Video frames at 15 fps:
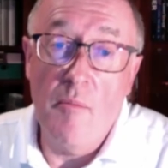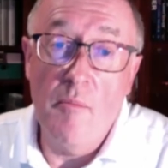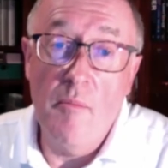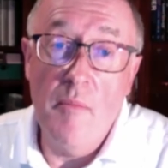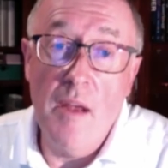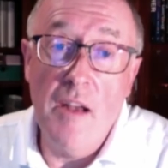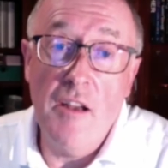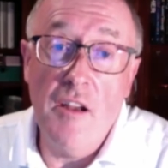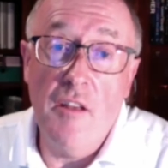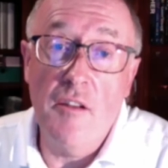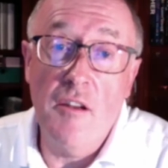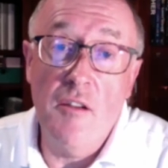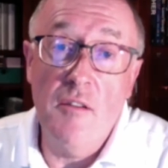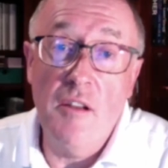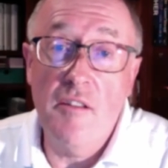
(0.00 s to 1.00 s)
many other
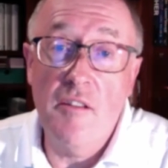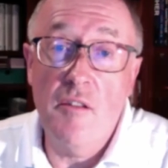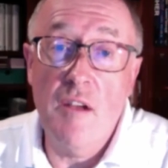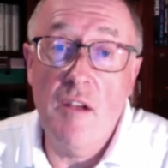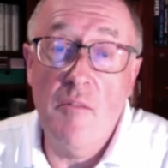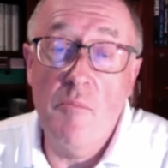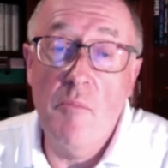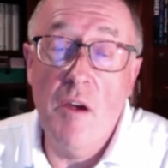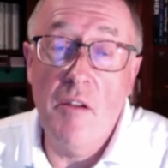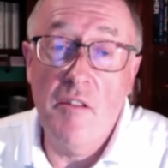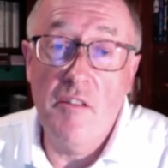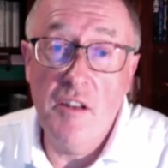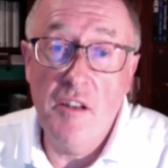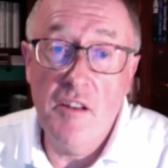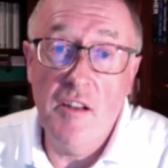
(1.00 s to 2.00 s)
units around most
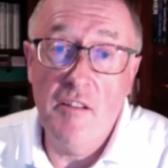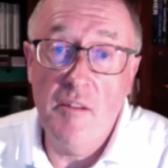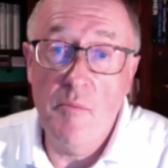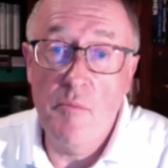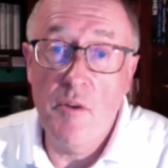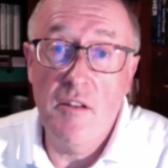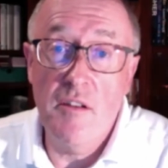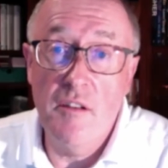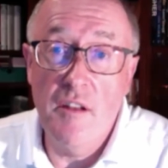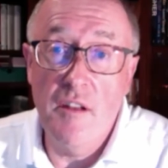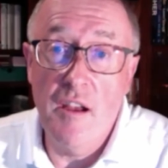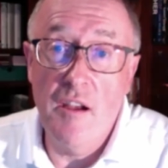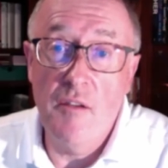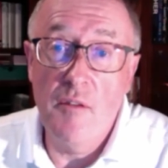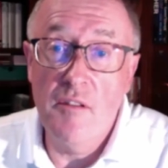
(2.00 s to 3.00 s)
cities in Britain
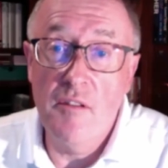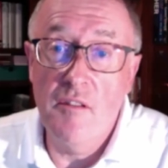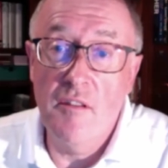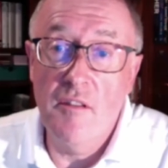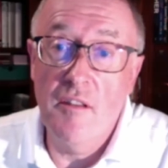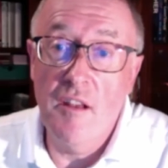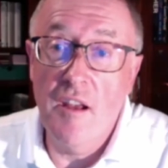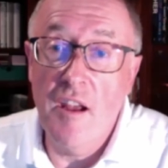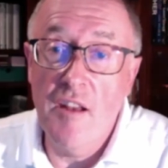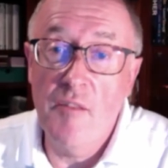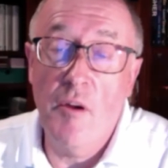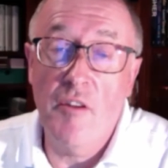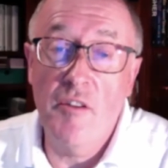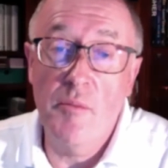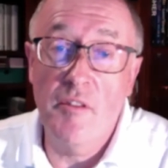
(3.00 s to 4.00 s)
now, and it's
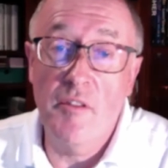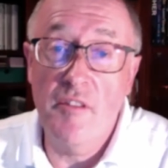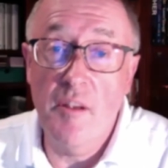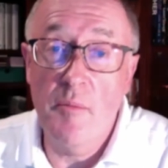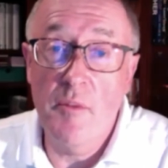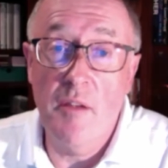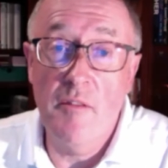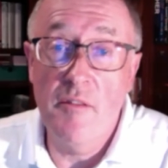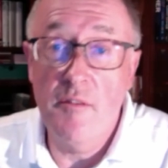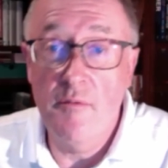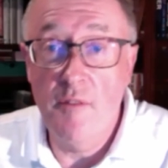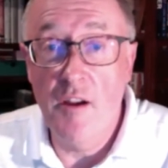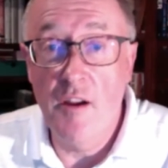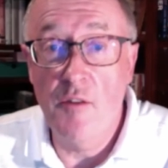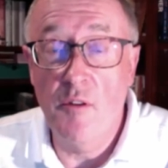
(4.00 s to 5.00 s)
possible sometimes to
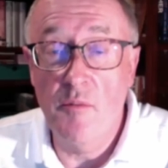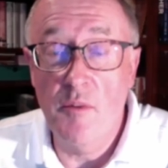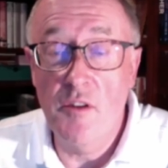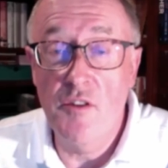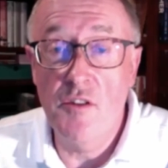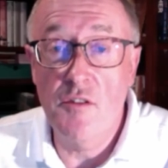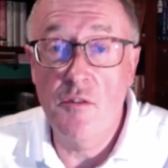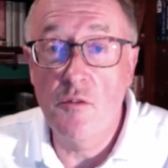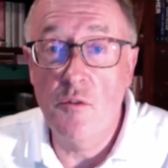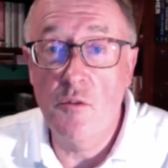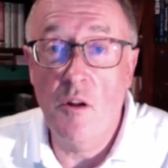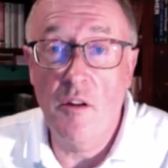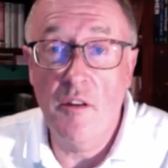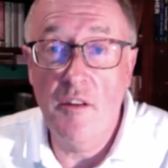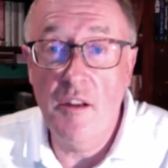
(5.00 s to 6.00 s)
find one which is good
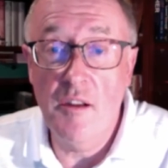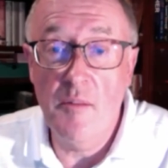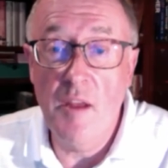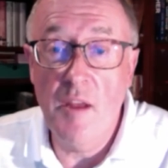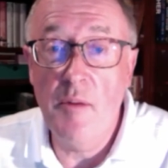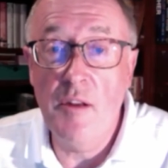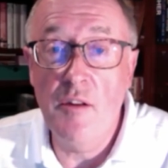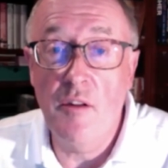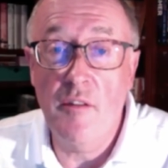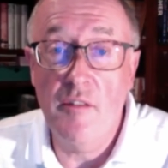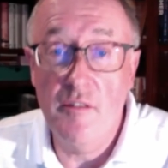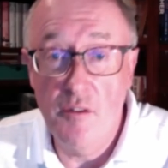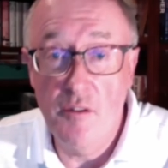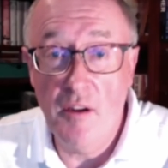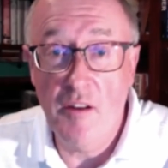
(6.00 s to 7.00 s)
quality and maybe not
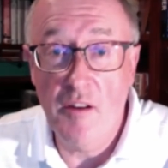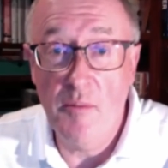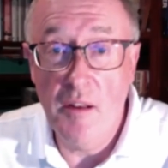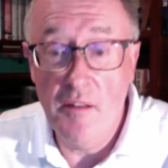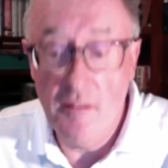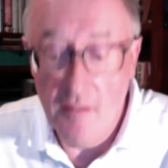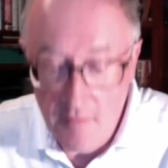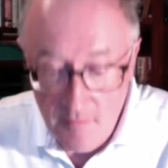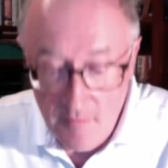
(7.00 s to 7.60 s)
too expensive.